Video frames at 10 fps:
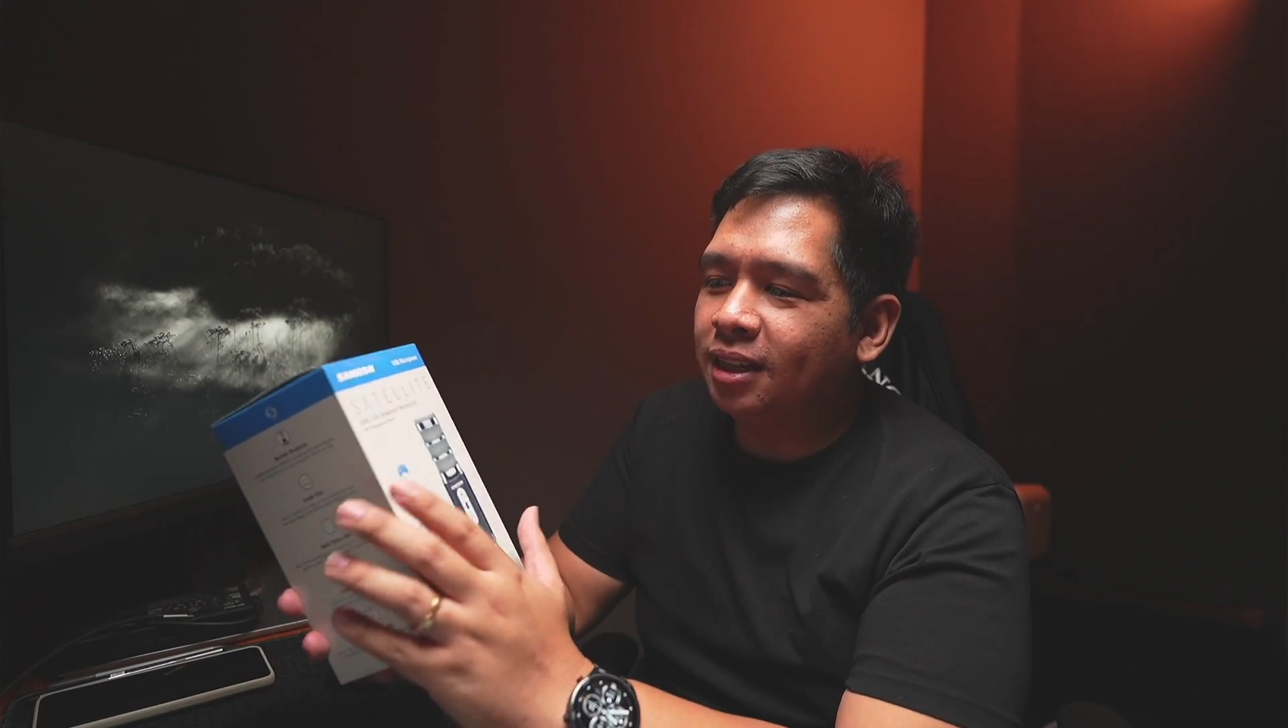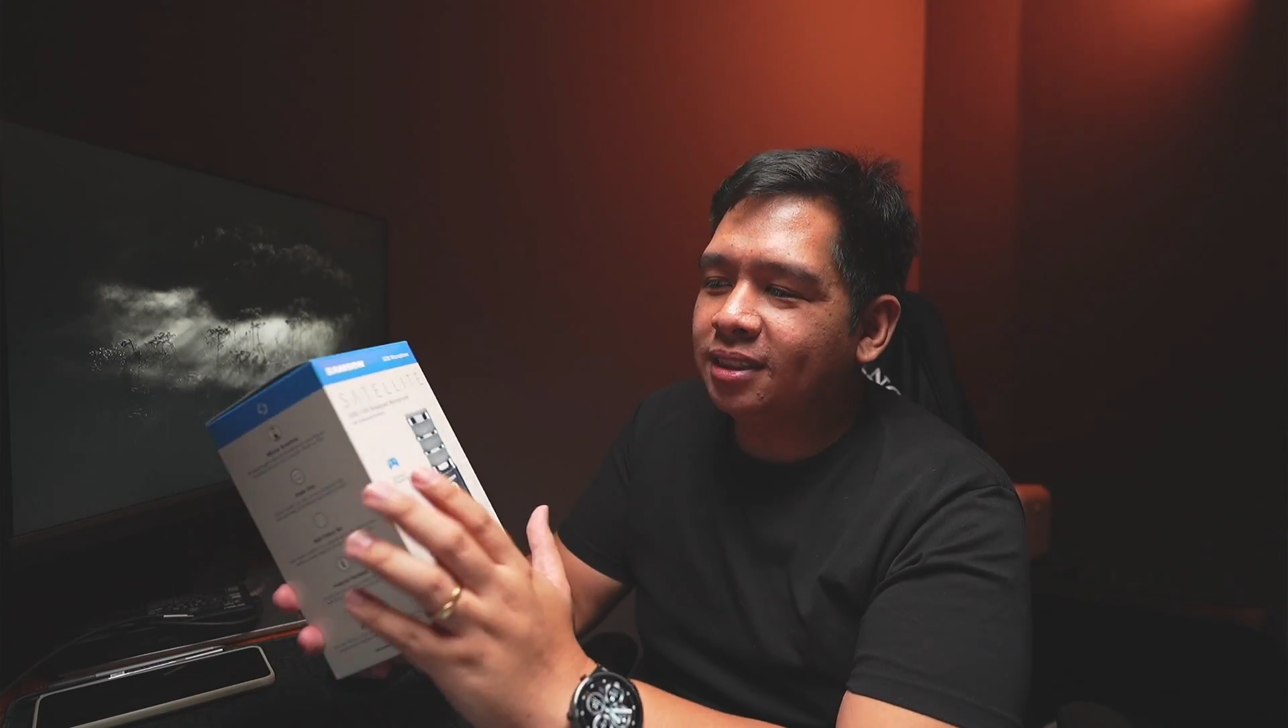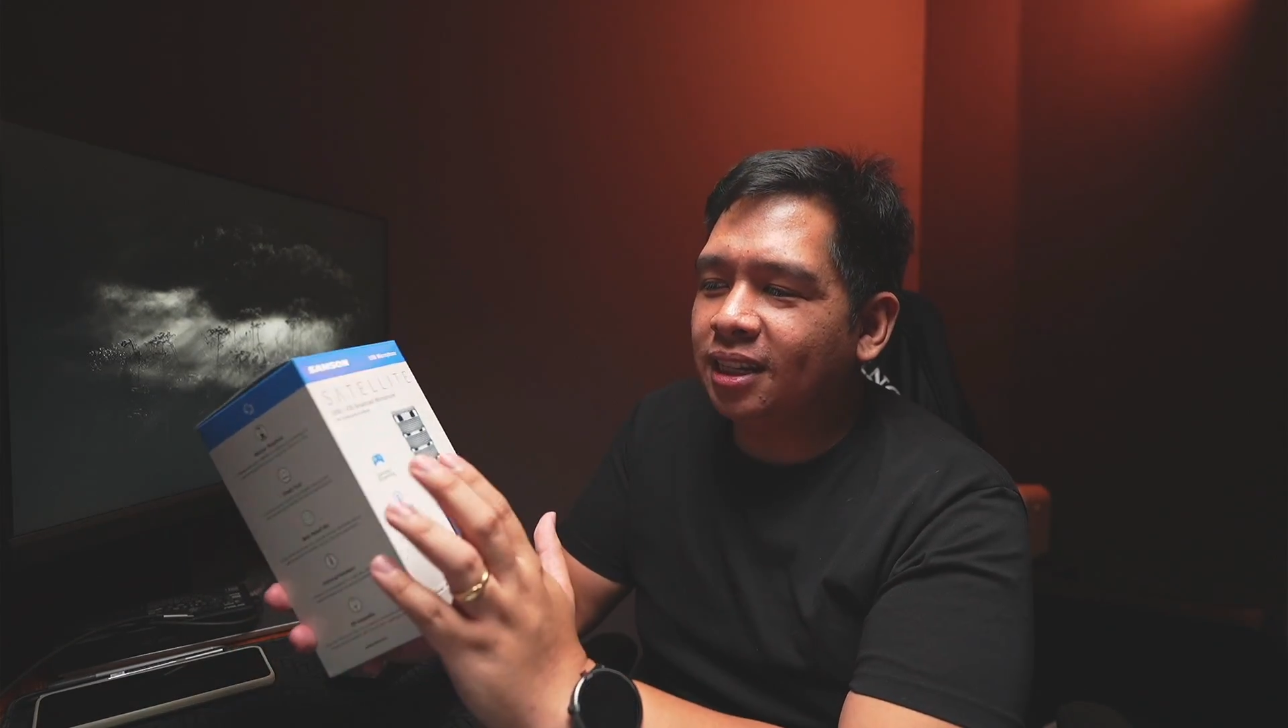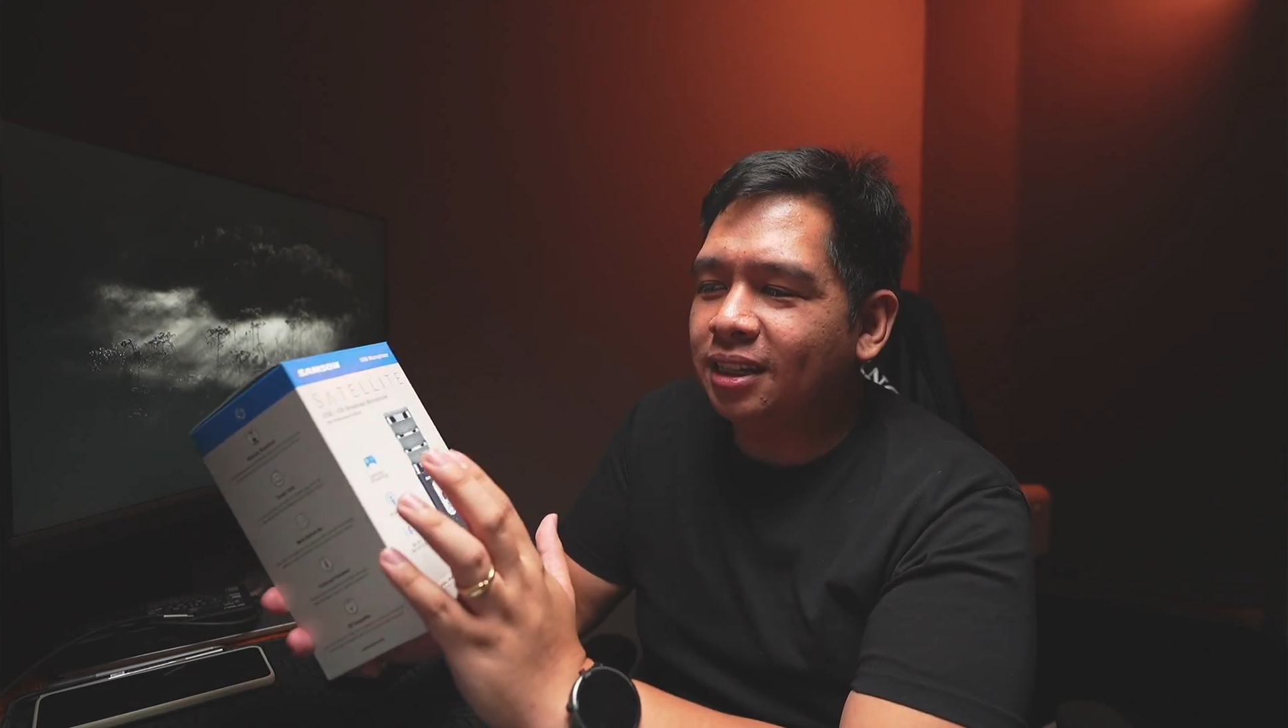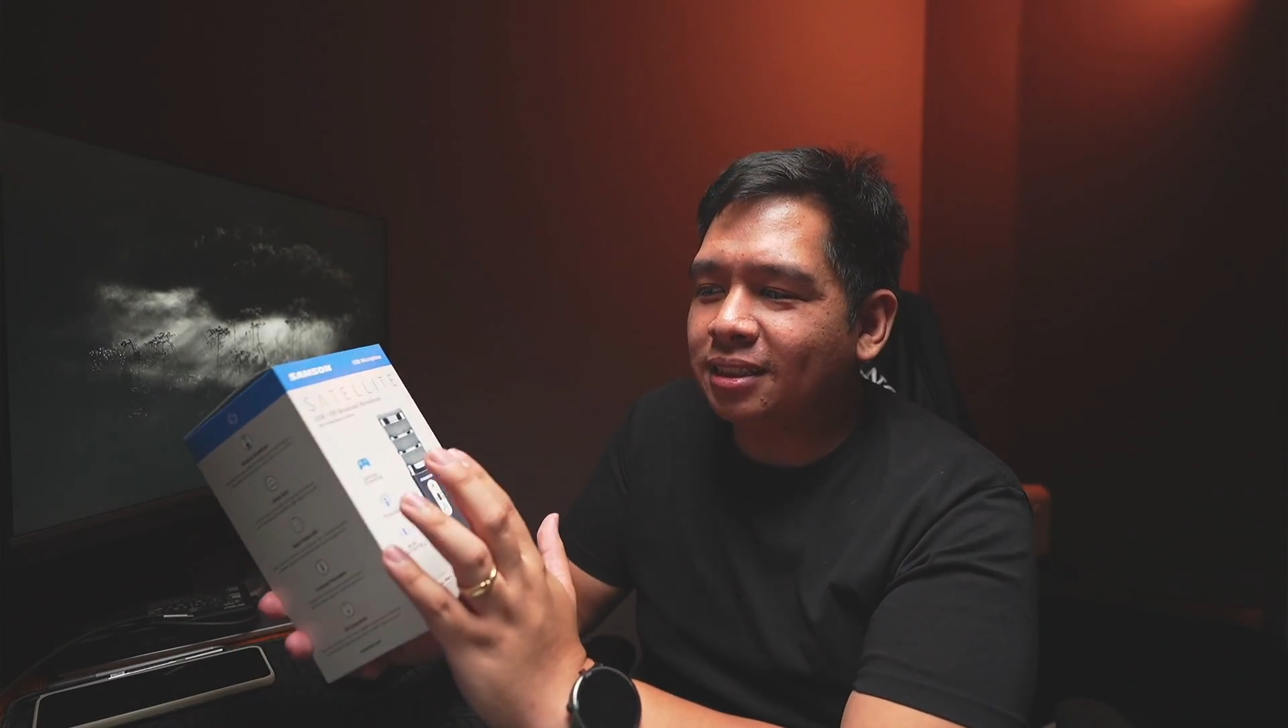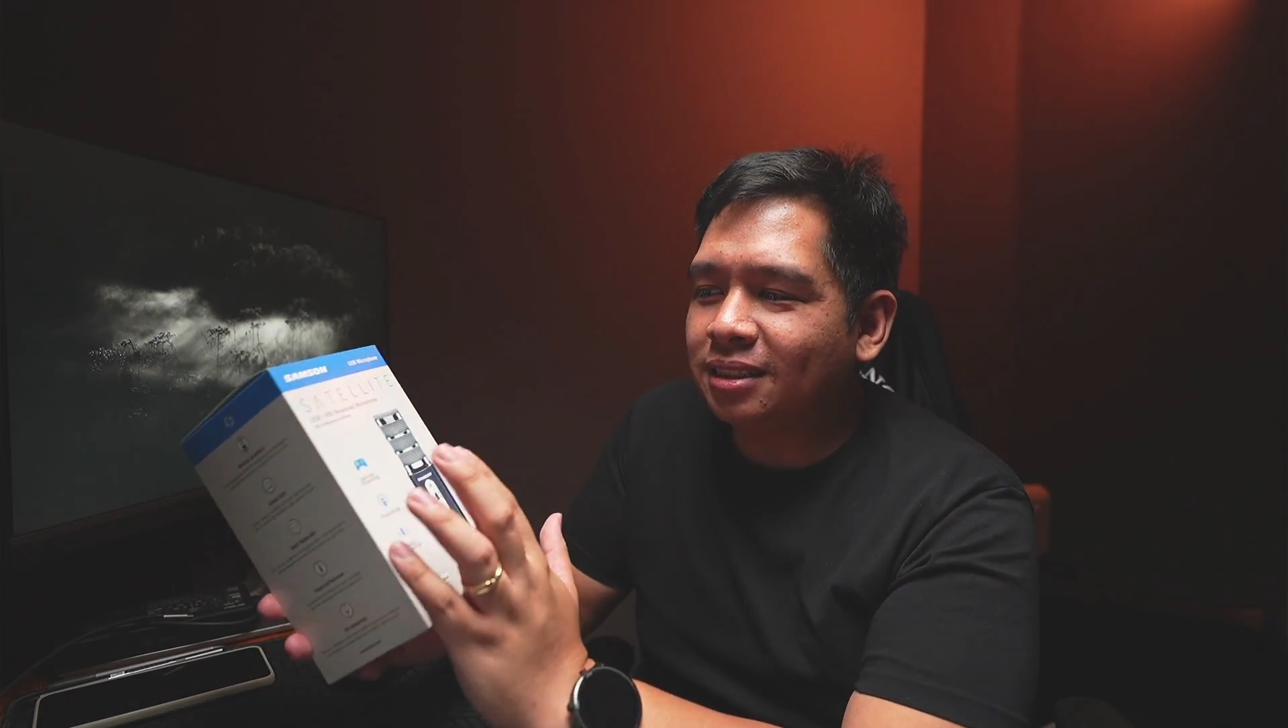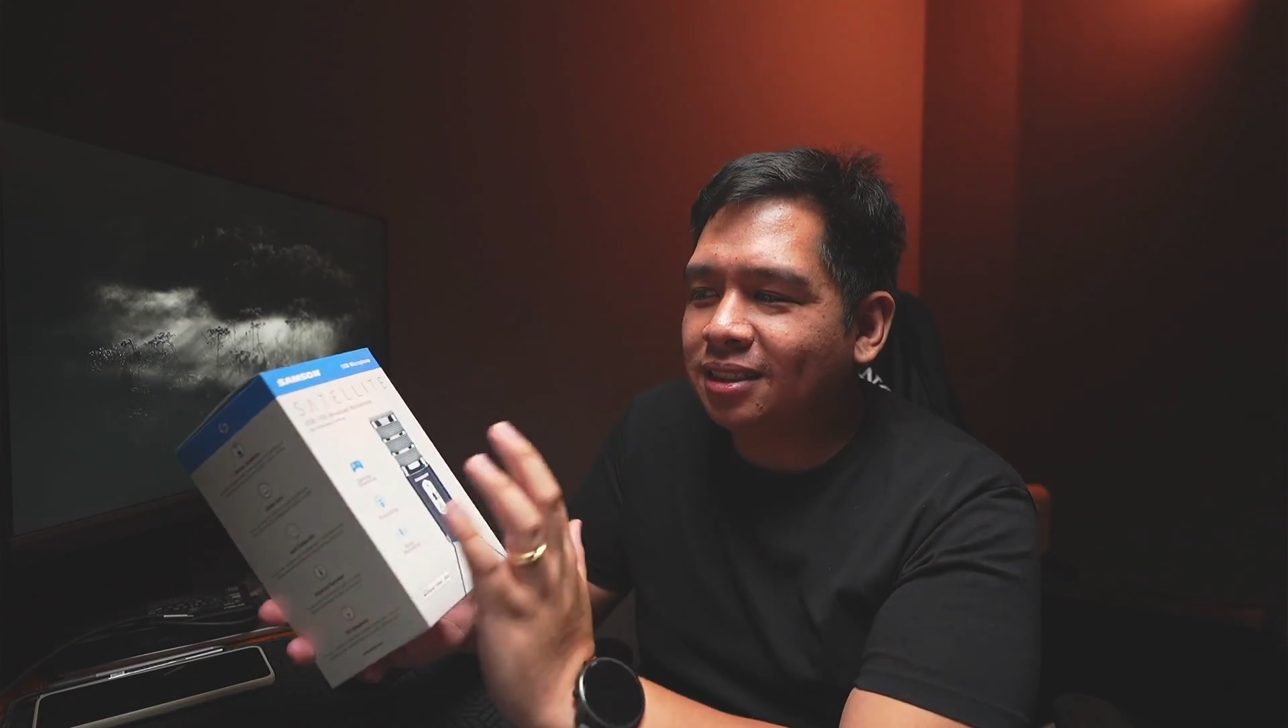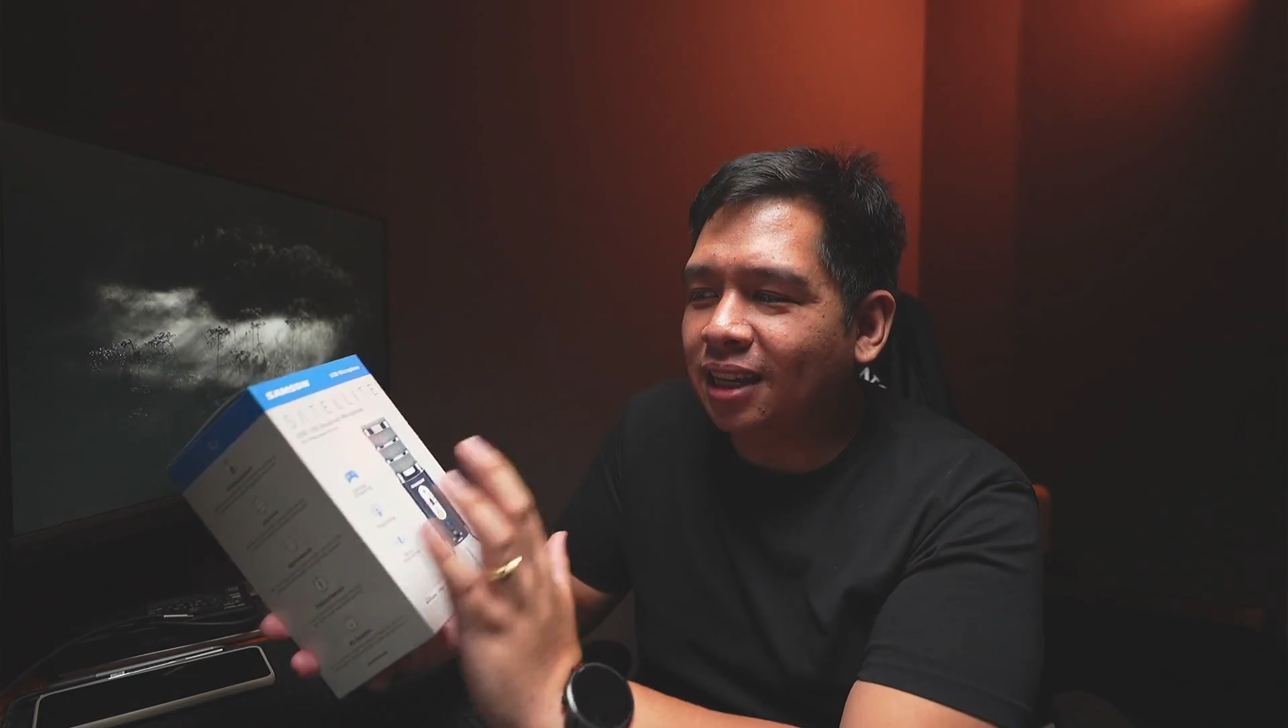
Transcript: as I